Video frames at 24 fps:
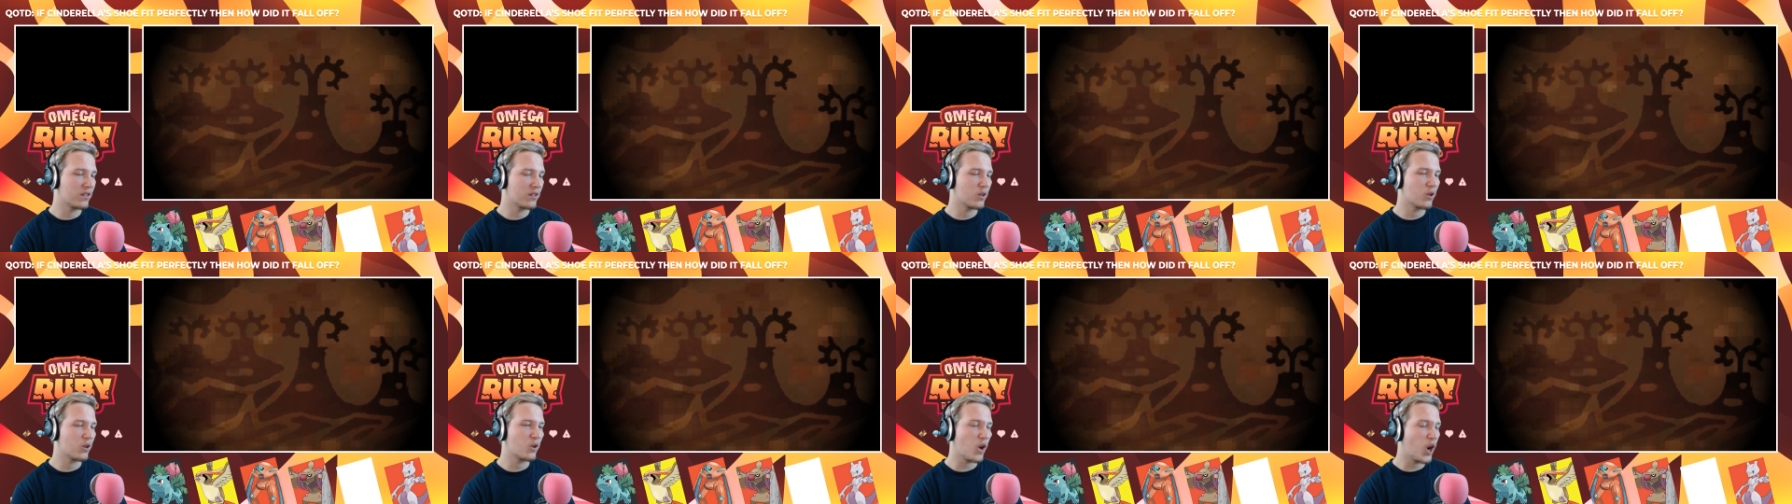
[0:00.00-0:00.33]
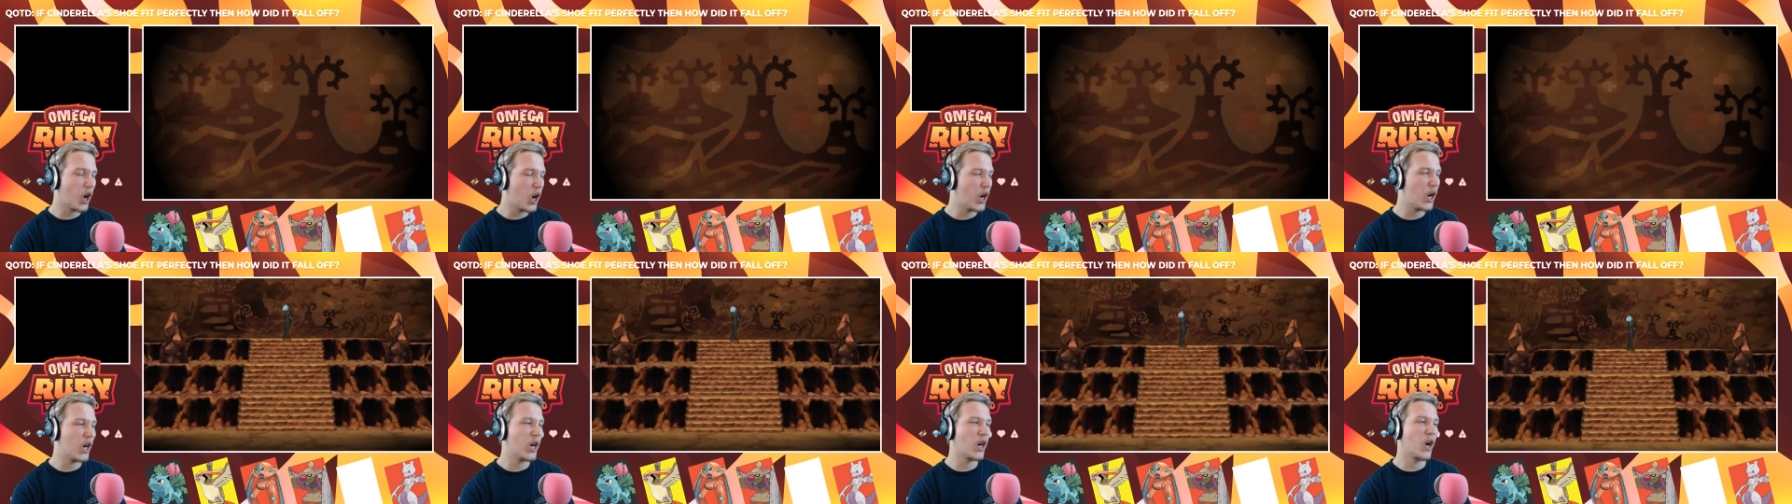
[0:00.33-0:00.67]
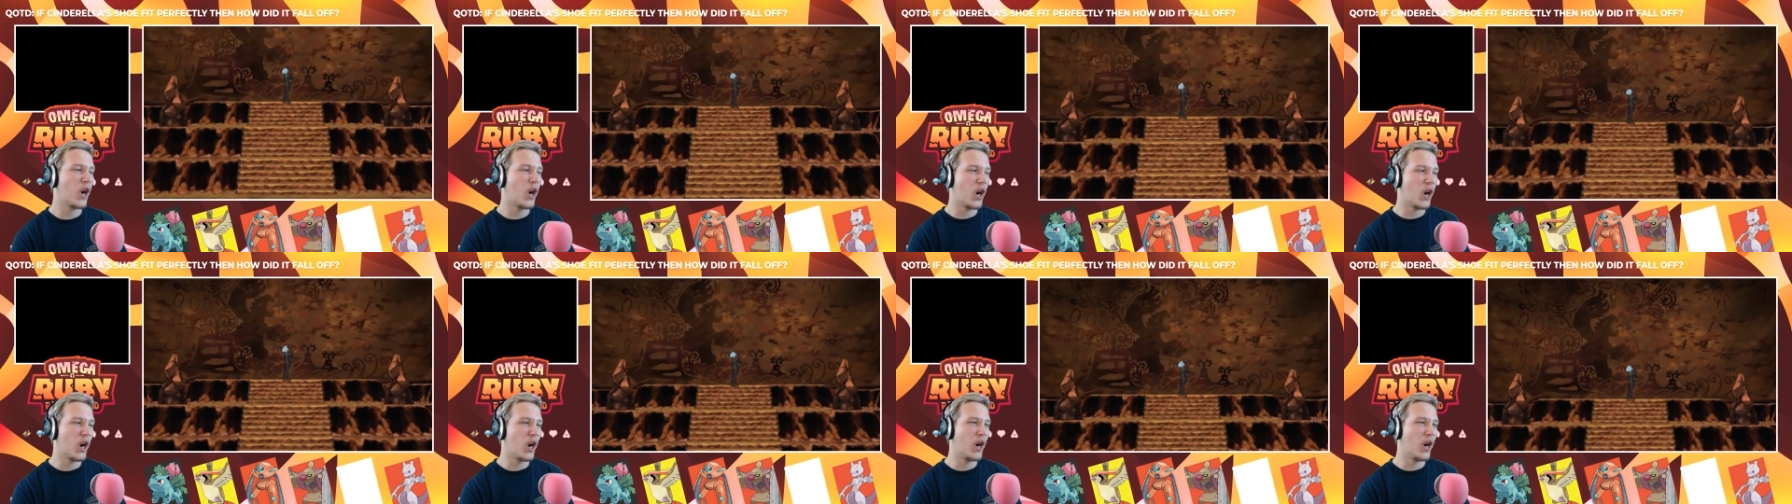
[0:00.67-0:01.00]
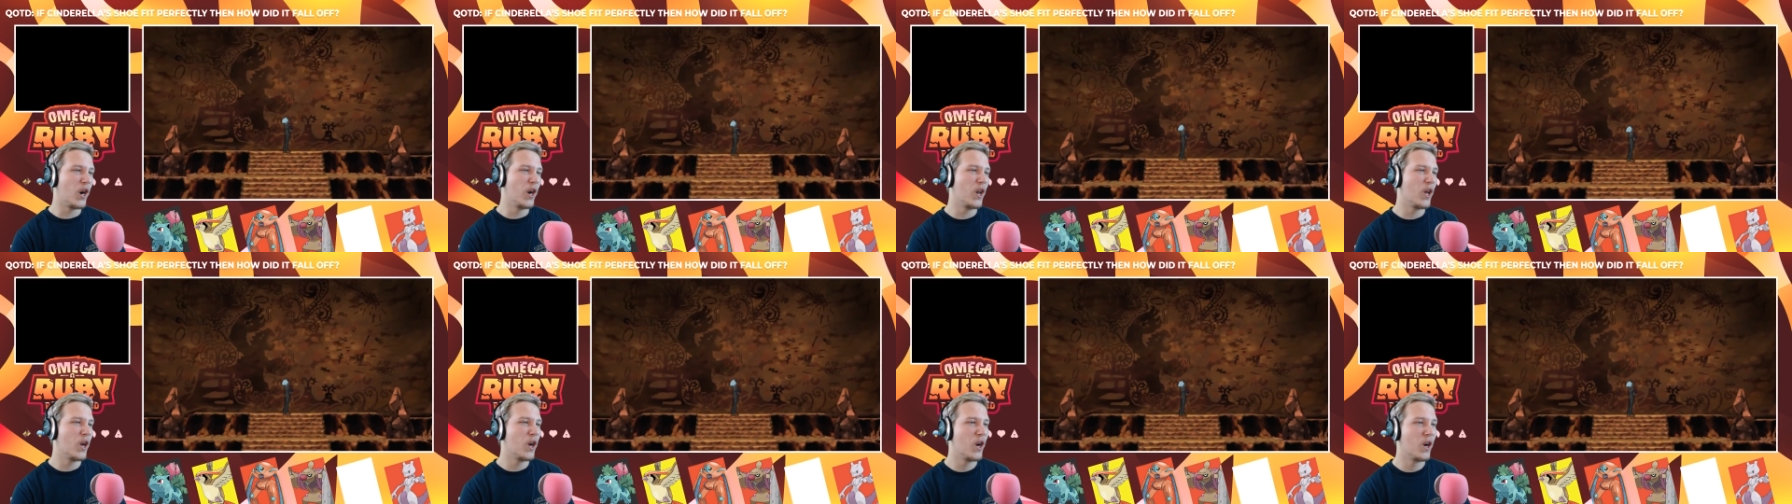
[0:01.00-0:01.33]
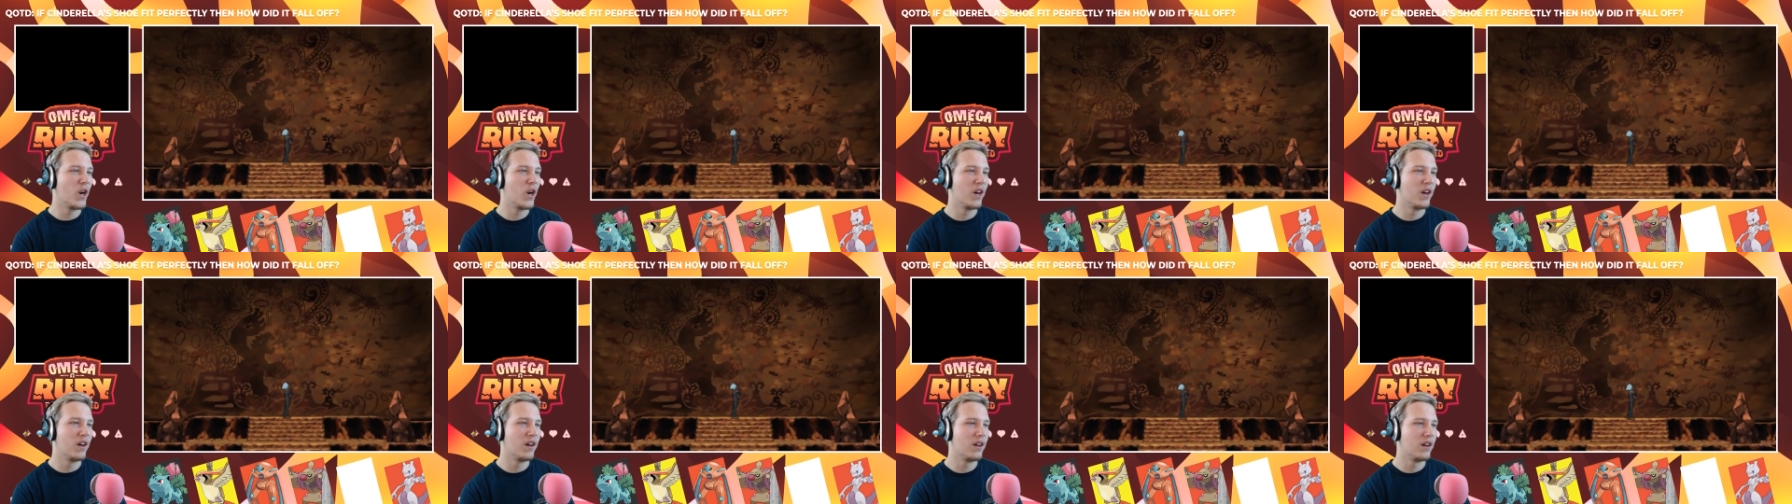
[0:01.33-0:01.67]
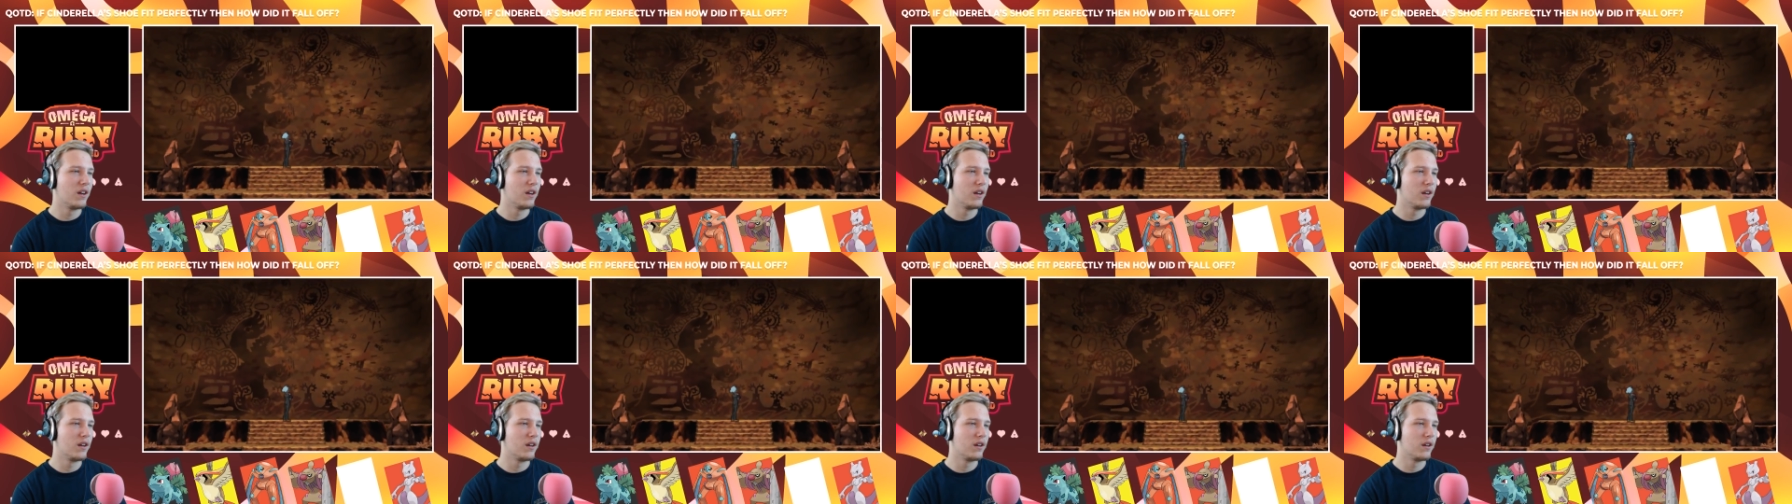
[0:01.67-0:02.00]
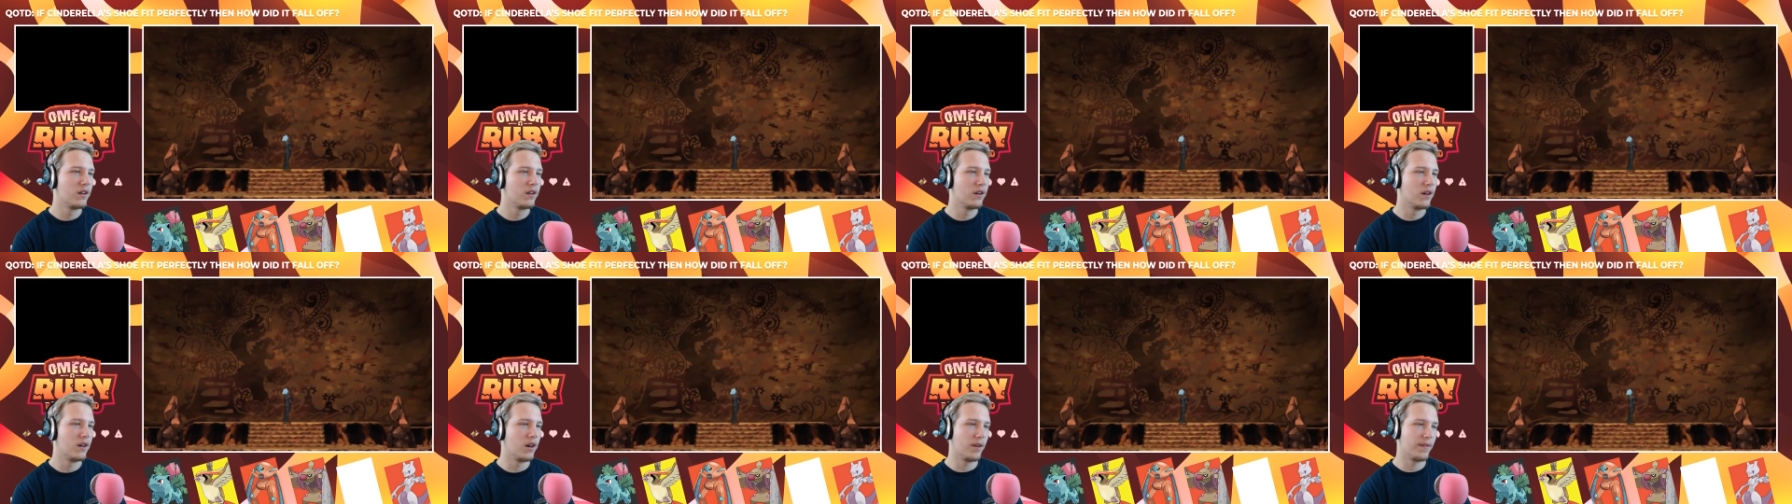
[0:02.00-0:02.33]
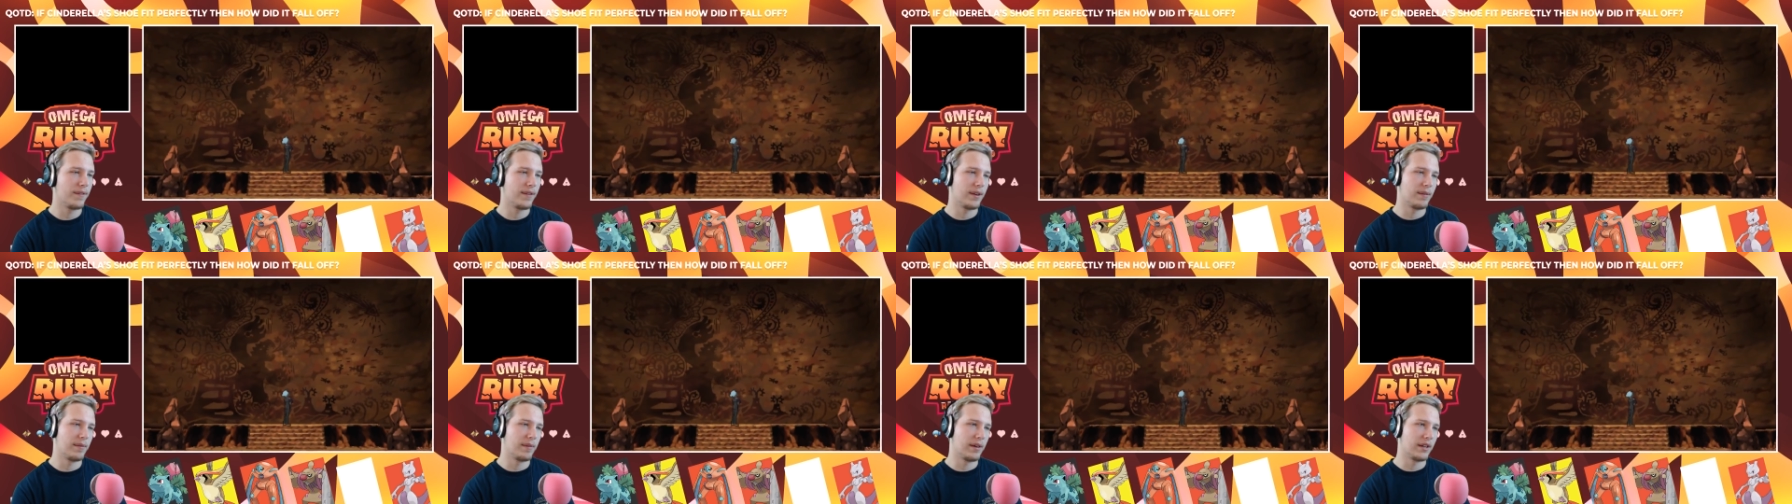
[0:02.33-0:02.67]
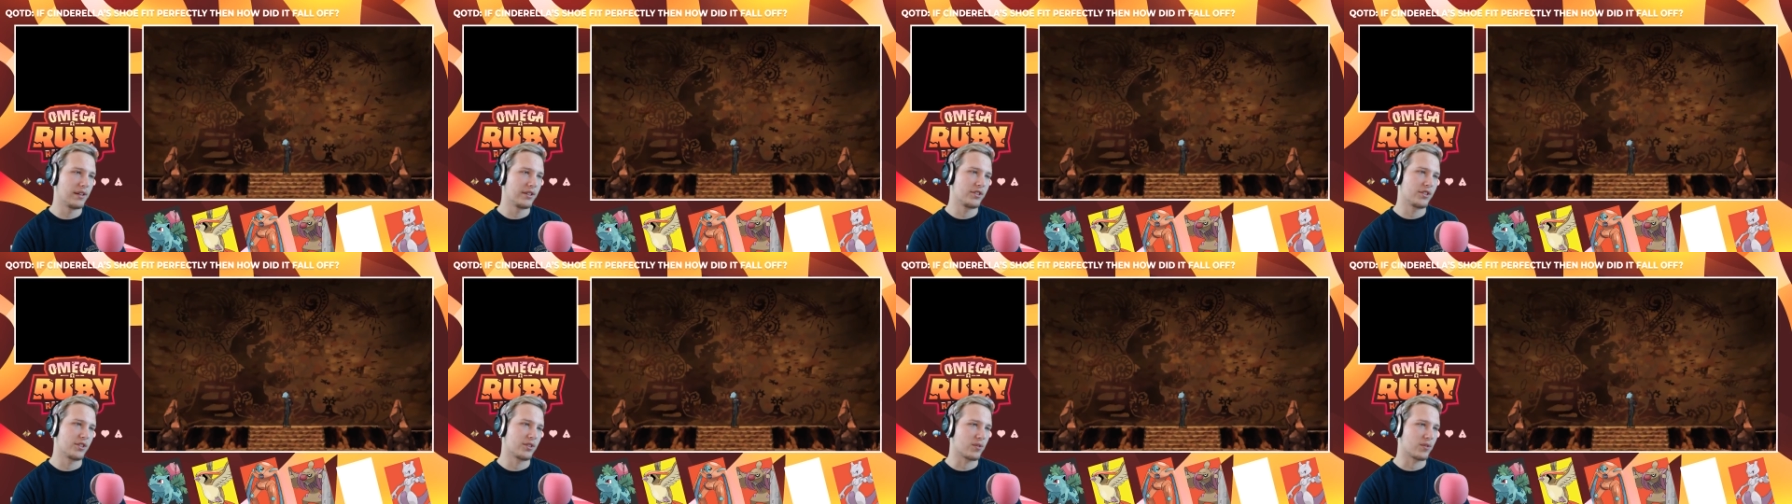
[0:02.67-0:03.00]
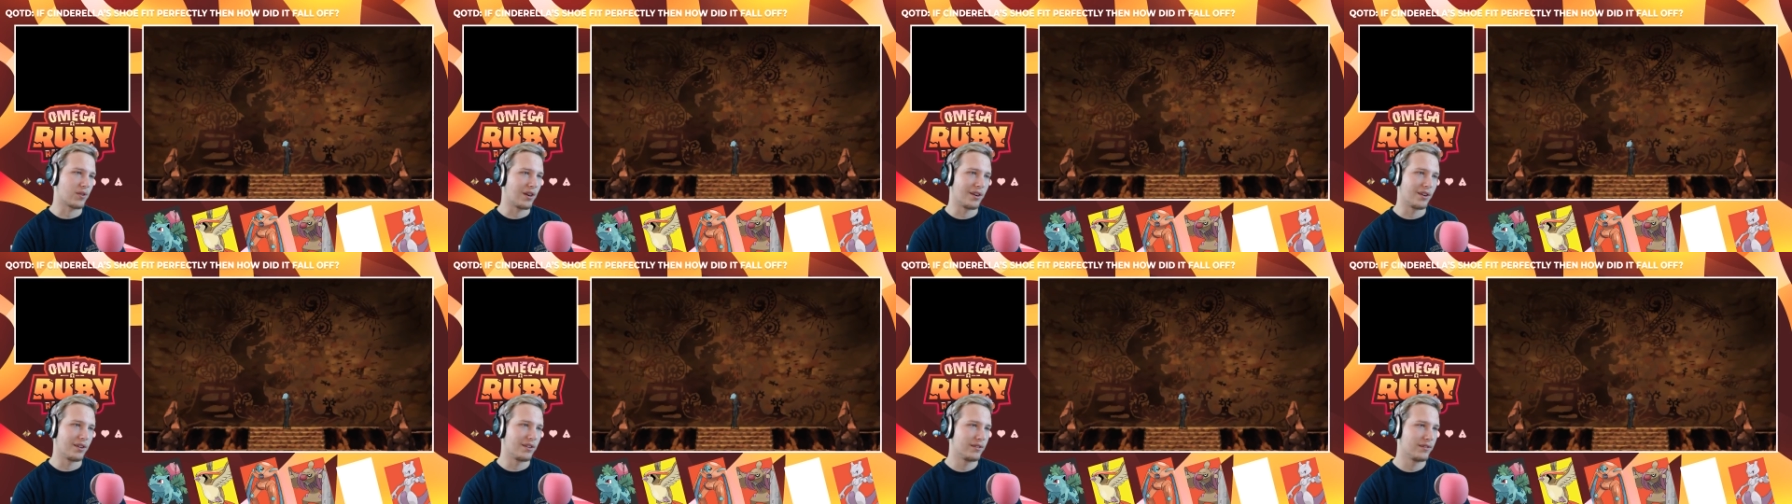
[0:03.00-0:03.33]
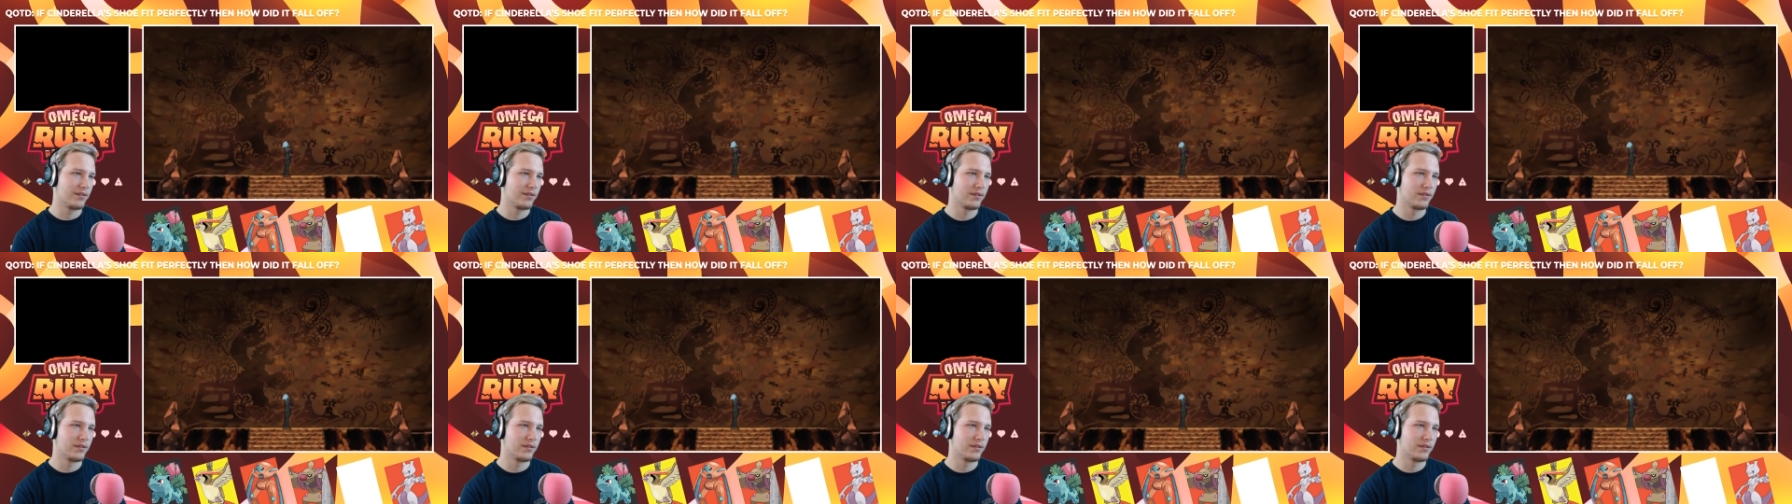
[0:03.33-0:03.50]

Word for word: Groudon. Oh, never mind. It's just Groudon.